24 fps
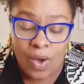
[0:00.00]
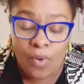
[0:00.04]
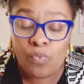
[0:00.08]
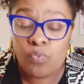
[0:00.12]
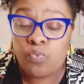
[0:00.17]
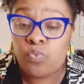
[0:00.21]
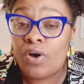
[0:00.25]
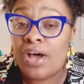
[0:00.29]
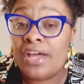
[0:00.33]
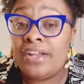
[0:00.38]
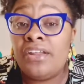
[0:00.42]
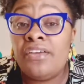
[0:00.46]

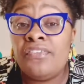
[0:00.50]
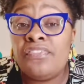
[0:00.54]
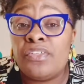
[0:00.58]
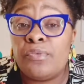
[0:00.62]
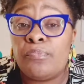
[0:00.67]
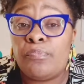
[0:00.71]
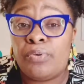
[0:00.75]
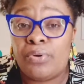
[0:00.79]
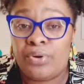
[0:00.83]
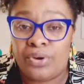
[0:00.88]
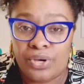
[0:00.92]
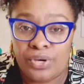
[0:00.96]
one of the
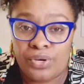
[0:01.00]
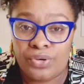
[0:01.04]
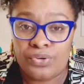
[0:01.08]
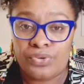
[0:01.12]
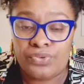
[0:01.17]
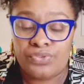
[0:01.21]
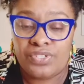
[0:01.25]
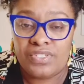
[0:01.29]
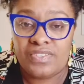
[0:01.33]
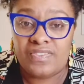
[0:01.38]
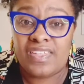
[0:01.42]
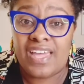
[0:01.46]

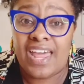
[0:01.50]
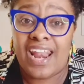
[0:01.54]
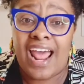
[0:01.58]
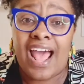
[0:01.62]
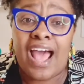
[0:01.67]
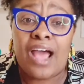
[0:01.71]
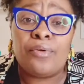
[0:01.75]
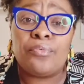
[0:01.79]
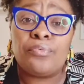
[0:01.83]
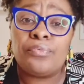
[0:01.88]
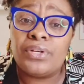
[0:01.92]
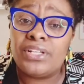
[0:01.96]
pros that
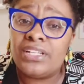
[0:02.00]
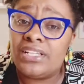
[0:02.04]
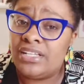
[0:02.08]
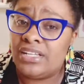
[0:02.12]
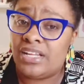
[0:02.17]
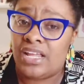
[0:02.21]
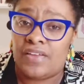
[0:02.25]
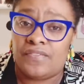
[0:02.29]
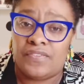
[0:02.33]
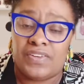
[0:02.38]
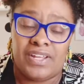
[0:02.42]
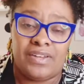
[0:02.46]
I really
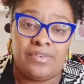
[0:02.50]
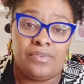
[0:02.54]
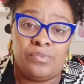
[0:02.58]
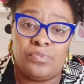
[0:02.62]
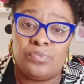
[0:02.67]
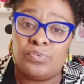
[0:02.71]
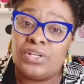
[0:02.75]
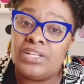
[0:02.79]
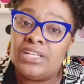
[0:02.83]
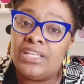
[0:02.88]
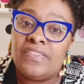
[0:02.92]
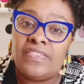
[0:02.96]
loved, and
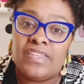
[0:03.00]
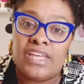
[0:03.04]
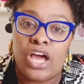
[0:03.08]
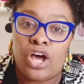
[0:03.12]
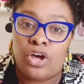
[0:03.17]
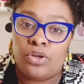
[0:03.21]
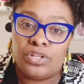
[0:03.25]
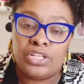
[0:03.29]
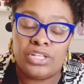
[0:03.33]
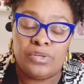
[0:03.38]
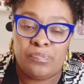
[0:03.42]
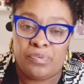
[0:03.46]
really the
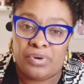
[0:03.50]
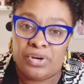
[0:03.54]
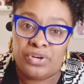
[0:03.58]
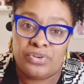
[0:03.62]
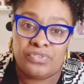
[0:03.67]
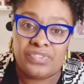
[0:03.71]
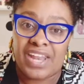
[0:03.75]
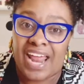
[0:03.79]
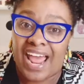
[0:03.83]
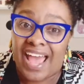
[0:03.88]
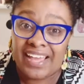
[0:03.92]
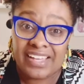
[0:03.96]
only pro
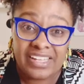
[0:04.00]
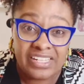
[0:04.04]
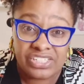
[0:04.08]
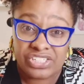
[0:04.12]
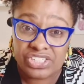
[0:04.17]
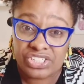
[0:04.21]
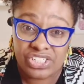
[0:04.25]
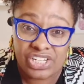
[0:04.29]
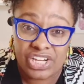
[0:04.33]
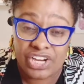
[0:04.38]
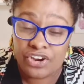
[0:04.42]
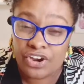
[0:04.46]
that I can
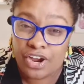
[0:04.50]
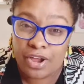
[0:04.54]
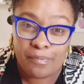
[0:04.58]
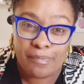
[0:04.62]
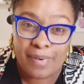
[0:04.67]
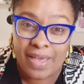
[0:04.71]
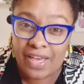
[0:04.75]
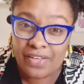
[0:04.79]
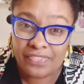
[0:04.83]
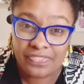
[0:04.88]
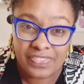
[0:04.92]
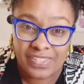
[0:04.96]
share
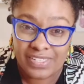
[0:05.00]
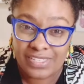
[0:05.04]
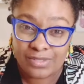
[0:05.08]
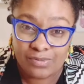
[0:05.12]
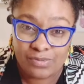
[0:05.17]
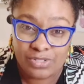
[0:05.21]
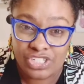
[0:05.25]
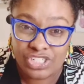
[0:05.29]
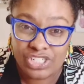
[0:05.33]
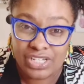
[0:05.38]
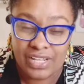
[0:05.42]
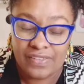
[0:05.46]
about this
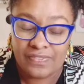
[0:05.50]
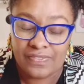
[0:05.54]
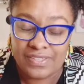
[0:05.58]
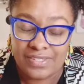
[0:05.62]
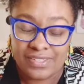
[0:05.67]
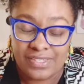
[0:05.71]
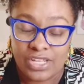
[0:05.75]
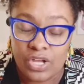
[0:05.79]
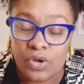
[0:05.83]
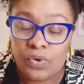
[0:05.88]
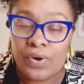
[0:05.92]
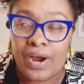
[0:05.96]
machine, the
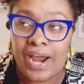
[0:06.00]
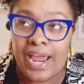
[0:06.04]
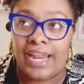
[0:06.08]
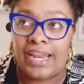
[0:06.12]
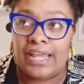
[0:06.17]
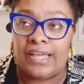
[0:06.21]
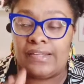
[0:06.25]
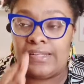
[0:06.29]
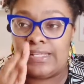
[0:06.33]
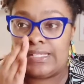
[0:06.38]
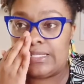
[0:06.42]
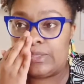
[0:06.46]
Sailrite
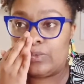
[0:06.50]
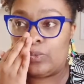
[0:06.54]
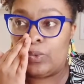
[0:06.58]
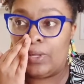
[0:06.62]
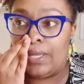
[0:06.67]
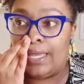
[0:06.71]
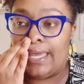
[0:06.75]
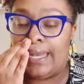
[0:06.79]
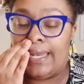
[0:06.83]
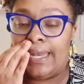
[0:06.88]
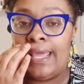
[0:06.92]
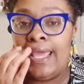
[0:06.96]

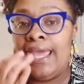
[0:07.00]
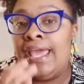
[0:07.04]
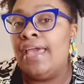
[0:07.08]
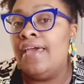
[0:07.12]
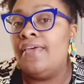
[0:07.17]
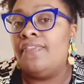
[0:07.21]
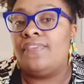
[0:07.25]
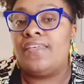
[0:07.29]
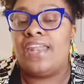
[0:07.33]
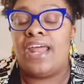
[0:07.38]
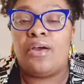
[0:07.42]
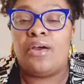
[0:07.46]
LS-1,
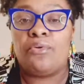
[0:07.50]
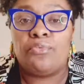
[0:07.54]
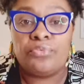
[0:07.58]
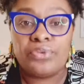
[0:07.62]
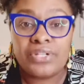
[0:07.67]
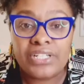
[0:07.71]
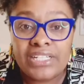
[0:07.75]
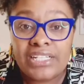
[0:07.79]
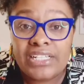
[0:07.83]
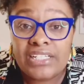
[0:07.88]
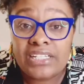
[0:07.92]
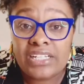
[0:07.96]
that I
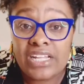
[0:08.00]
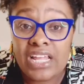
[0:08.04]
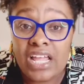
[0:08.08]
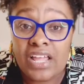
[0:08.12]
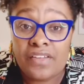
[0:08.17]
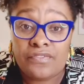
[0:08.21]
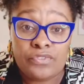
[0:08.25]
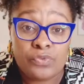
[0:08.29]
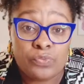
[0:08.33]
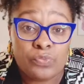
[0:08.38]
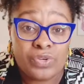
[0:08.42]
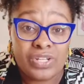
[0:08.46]
really
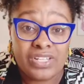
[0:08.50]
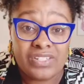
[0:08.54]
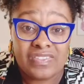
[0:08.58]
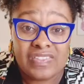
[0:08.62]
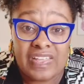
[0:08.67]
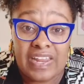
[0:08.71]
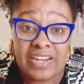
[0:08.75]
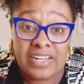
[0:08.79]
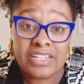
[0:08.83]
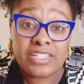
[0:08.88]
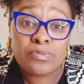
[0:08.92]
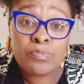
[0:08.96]
loved was
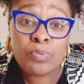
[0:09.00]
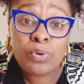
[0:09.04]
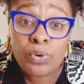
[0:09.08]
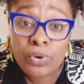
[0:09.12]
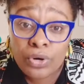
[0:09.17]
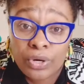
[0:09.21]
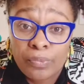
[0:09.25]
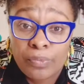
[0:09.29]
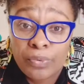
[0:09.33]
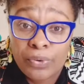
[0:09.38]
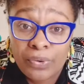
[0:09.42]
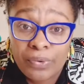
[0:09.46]
that it's
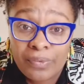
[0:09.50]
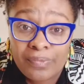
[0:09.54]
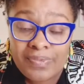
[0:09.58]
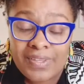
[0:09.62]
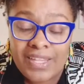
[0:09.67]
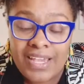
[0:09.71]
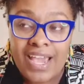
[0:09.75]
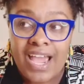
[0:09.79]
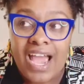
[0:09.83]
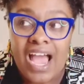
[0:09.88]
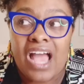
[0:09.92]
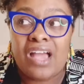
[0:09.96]
portable.
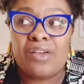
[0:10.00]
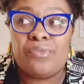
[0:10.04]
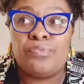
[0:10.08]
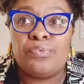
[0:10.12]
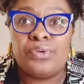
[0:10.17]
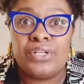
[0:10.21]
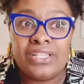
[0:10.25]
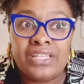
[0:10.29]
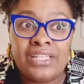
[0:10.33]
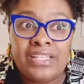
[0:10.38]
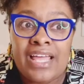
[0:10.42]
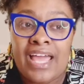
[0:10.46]
I
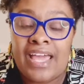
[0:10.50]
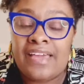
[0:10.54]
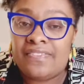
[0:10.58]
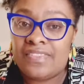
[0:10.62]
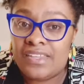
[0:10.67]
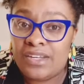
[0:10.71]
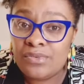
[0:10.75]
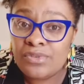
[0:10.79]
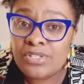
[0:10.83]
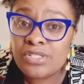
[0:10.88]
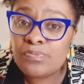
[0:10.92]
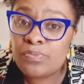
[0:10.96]
really like that
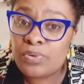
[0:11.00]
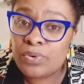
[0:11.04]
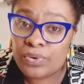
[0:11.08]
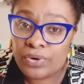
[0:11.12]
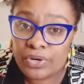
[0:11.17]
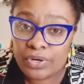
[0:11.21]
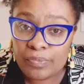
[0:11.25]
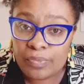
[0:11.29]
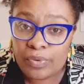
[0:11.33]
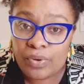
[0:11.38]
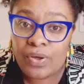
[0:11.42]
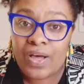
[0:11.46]
it was
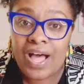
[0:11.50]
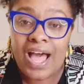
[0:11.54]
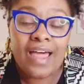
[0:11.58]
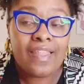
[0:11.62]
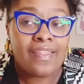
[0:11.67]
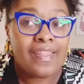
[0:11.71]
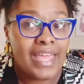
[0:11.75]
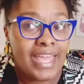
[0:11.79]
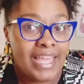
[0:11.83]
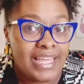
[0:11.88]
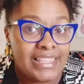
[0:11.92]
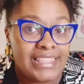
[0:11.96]
portable. I
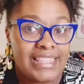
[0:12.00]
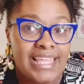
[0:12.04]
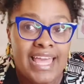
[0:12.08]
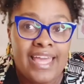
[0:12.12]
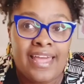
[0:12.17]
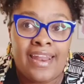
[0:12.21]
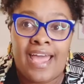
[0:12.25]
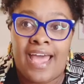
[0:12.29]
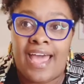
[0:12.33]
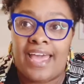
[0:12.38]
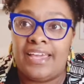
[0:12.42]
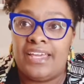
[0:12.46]
like
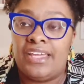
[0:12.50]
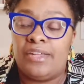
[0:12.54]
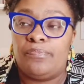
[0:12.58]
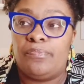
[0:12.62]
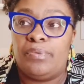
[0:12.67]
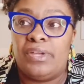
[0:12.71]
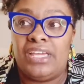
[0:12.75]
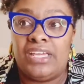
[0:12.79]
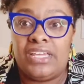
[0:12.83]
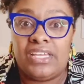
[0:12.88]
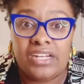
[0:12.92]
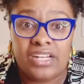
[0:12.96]
that I could
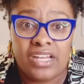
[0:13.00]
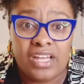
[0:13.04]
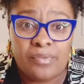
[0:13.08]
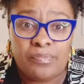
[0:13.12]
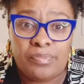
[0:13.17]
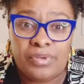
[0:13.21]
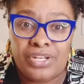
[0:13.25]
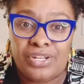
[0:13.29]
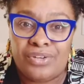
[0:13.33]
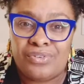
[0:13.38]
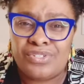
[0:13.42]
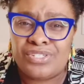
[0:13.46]
pick it up.
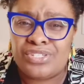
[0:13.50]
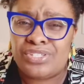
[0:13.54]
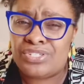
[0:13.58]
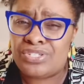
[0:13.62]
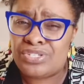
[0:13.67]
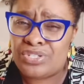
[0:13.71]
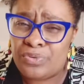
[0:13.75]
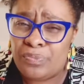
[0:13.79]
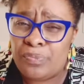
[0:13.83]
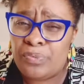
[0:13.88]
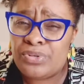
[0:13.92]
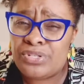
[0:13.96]
It's
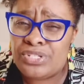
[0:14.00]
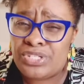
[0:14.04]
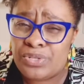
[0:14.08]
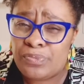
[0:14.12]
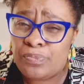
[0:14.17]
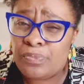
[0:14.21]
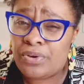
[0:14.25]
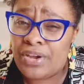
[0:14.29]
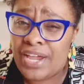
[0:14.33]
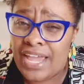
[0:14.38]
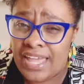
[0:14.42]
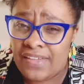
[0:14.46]
super,
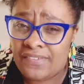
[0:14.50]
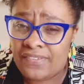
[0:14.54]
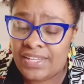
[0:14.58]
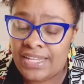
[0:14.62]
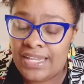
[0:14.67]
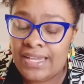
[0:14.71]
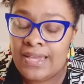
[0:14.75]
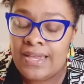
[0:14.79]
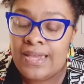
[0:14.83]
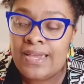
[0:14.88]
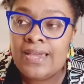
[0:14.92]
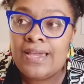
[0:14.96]
super
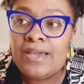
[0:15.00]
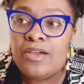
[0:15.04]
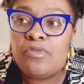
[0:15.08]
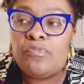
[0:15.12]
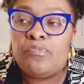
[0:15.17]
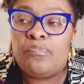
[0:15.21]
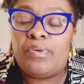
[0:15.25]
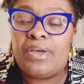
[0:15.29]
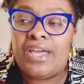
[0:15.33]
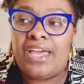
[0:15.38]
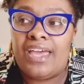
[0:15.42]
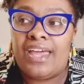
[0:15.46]
heavy.
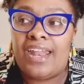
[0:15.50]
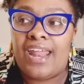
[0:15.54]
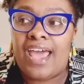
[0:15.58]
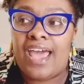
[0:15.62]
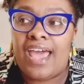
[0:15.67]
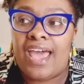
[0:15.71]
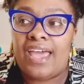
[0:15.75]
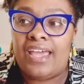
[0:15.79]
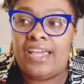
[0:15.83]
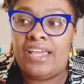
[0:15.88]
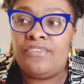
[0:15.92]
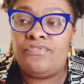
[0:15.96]
But
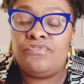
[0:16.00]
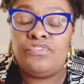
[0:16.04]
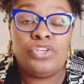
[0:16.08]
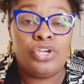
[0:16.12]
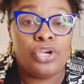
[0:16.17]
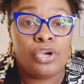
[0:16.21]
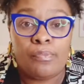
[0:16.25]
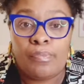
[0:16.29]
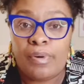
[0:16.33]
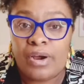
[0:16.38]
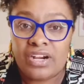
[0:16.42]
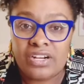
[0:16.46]
if
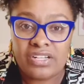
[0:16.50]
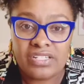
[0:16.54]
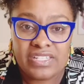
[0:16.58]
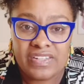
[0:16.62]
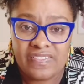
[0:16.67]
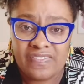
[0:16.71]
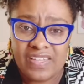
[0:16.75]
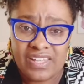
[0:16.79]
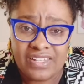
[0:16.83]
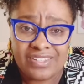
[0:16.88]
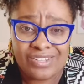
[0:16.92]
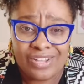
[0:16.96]
you're a person
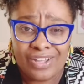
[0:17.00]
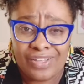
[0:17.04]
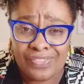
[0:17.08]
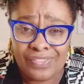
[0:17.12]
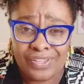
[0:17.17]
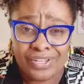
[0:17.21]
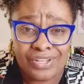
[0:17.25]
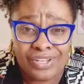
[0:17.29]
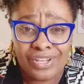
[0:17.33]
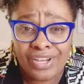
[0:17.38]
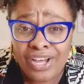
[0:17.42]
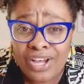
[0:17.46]
that's on the
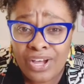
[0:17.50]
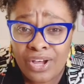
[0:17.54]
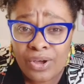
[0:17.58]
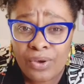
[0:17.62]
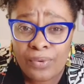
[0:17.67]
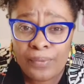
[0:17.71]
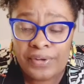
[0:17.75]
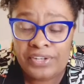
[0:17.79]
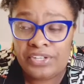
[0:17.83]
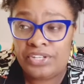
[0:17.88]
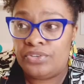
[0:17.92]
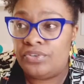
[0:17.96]

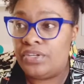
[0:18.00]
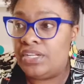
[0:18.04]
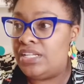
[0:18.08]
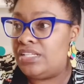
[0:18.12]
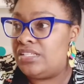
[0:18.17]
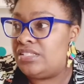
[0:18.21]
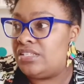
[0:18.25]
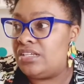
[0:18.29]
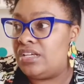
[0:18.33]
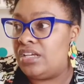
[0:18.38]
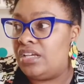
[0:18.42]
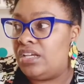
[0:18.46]
go and you need
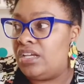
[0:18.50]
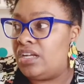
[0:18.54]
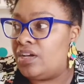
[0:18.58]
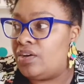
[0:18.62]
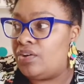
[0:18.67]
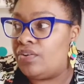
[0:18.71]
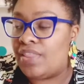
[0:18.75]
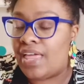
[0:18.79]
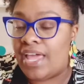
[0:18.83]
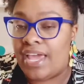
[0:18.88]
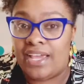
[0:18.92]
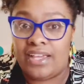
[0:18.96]

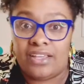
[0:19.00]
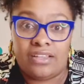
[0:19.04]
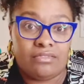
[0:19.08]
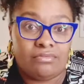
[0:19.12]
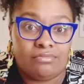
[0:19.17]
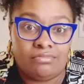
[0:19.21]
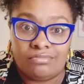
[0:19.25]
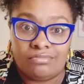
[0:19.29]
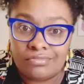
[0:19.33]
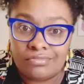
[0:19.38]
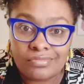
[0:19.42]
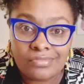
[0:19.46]
to, like
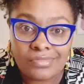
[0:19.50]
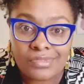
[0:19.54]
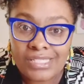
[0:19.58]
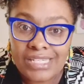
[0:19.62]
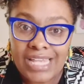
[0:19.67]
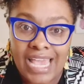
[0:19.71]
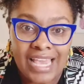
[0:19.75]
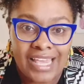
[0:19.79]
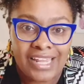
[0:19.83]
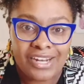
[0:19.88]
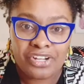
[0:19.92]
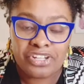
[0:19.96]

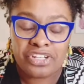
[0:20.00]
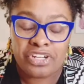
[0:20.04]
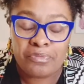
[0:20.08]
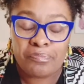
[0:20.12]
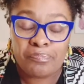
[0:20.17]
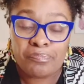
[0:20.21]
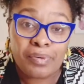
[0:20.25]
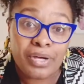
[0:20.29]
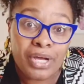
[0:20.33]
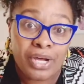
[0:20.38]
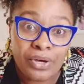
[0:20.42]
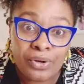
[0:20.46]
take it on your
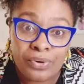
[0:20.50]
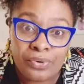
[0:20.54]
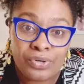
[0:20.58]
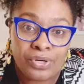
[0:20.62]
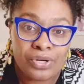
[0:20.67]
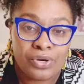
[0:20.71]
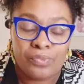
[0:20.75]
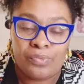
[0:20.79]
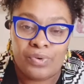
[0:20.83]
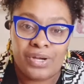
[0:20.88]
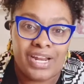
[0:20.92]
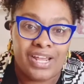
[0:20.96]
boat
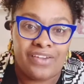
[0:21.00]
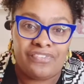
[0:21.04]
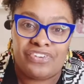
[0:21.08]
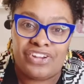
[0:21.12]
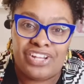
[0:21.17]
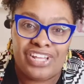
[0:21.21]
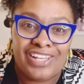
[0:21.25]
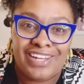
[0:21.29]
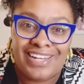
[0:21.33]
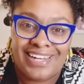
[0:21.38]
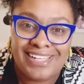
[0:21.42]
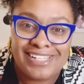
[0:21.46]
or whatever
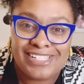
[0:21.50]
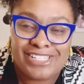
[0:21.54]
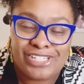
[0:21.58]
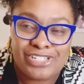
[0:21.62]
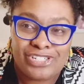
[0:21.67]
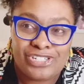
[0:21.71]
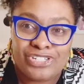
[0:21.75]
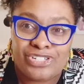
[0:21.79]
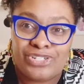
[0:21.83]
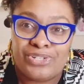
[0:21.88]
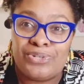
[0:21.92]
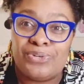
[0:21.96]
you need to
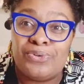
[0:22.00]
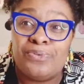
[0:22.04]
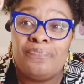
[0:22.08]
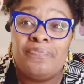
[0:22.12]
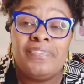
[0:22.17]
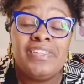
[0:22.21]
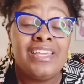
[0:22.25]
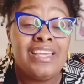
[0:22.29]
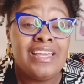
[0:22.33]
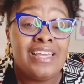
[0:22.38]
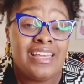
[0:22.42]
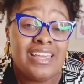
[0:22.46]
do,
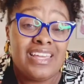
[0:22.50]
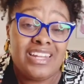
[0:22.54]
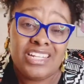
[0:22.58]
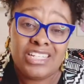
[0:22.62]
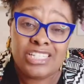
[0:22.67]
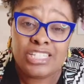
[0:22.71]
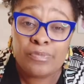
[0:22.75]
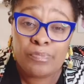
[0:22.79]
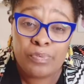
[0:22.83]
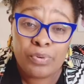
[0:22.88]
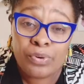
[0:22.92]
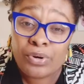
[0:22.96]
it
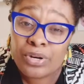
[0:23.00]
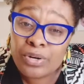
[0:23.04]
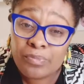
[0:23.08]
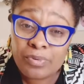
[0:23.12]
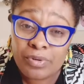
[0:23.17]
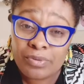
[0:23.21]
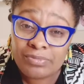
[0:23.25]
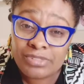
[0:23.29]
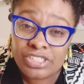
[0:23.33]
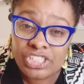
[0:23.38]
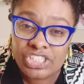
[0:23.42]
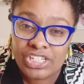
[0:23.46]
is a
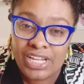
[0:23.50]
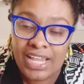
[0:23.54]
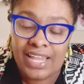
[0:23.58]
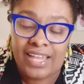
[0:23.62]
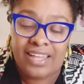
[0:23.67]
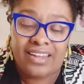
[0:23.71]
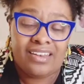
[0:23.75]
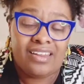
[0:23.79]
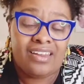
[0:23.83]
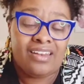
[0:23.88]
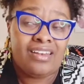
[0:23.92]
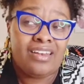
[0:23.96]
portable
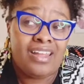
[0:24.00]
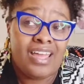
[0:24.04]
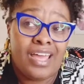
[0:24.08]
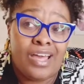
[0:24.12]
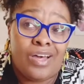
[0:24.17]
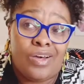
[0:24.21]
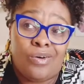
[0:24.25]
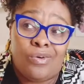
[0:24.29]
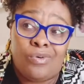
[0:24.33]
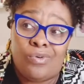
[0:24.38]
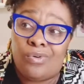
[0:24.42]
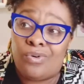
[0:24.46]
machine.
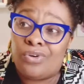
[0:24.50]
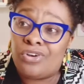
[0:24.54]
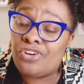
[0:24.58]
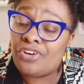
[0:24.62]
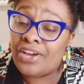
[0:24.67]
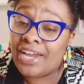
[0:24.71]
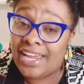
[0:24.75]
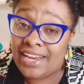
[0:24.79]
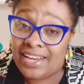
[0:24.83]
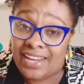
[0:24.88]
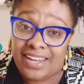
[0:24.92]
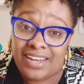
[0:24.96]
Now,
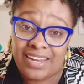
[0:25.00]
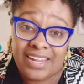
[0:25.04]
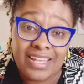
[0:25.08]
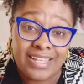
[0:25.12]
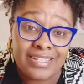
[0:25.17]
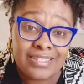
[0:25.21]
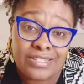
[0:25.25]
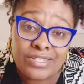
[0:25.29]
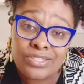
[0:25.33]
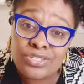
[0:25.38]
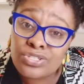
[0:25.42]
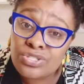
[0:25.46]
granted,
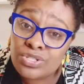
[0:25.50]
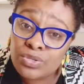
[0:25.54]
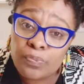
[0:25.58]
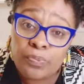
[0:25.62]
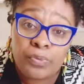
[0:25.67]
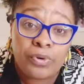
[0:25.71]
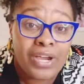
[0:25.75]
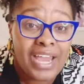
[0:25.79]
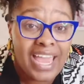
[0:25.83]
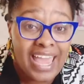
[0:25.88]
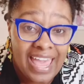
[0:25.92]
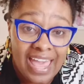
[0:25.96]
it's a
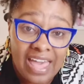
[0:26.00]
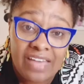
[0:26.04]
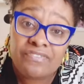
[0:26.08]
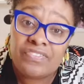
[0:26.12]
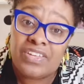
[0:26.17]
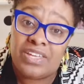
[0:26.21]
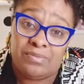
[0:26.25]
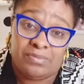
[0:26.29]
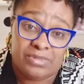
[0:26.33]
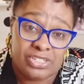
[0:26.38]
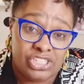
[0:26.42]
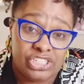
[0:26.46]
super
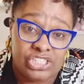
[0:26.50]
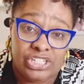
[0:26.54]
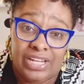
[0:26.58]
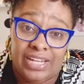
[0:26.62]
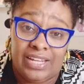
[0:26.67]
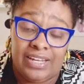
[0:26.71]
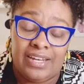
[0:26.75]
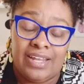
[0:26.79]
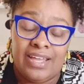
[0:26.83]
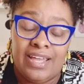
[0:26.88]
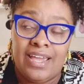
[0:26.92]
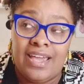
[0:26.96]
heavy
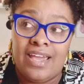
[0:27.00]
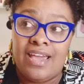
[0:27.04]
machine.